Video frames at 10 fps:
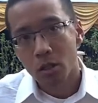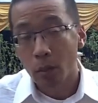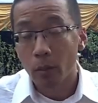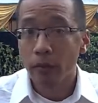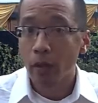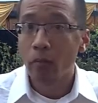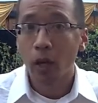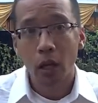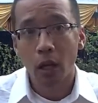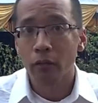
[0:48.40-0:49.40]
some of them
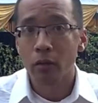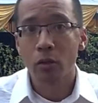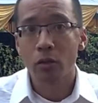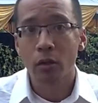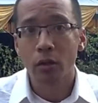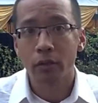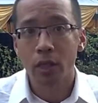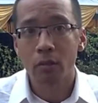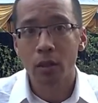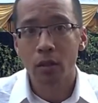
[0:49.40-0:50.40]
might have returns on
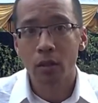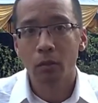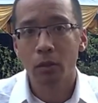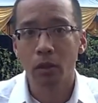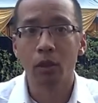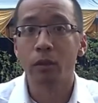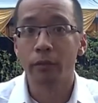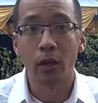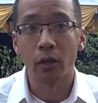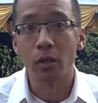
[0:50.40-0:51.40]
investment, but they're going to
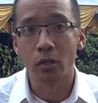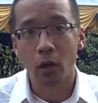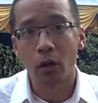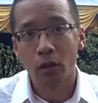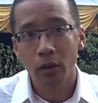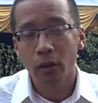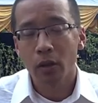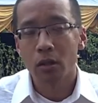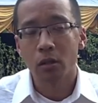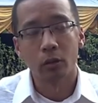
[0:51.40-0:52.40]
be very small.
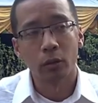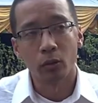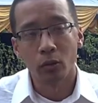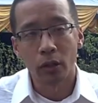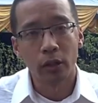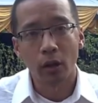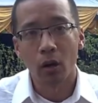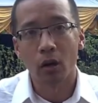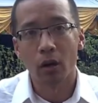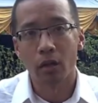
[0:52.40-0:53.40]
It's going to be really
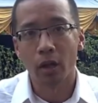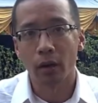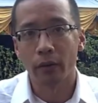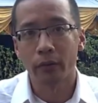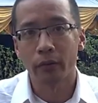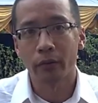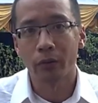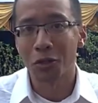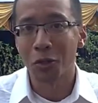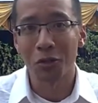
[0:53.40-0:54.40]
hard to have
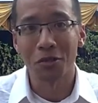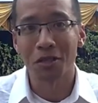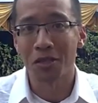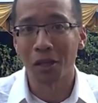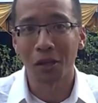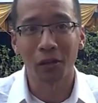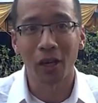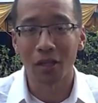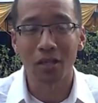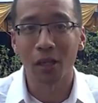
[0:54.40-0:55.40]
returns at
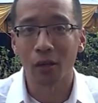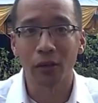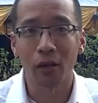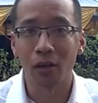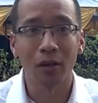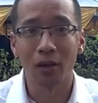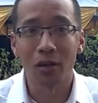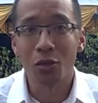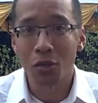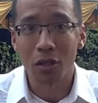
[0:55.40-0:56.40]
scale, at a scale that are going
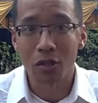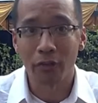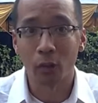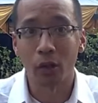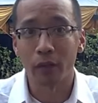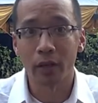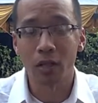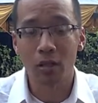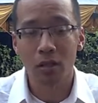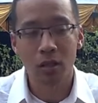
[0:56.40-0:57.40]
to interest foreign
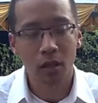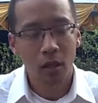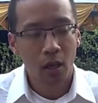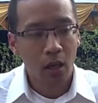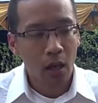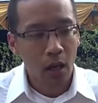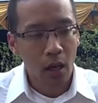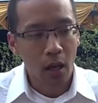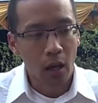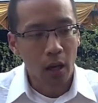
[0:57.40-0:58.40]
investors.
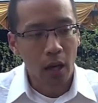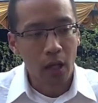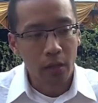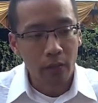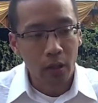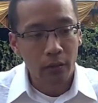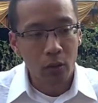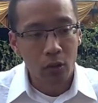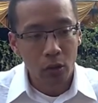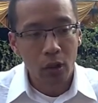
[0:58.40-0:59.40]
Uh, and even if
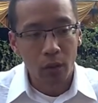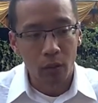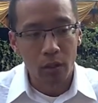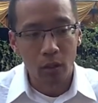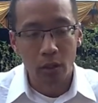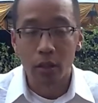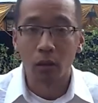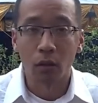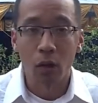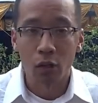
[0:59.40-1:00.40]
you do get returns
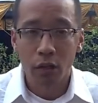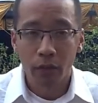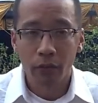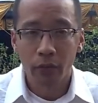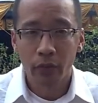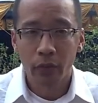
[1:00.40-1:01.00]
that are large enough,